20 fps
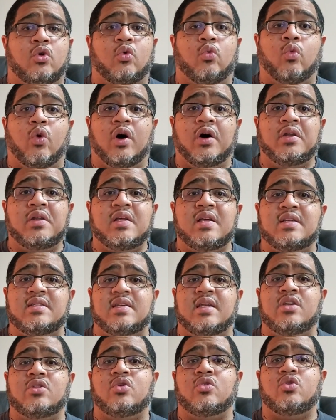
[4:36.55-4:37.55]
One is
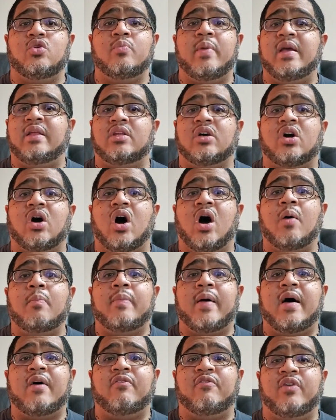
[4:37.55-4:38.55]
either you make the
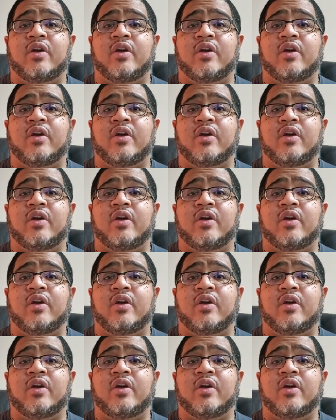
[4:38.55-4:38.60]
combat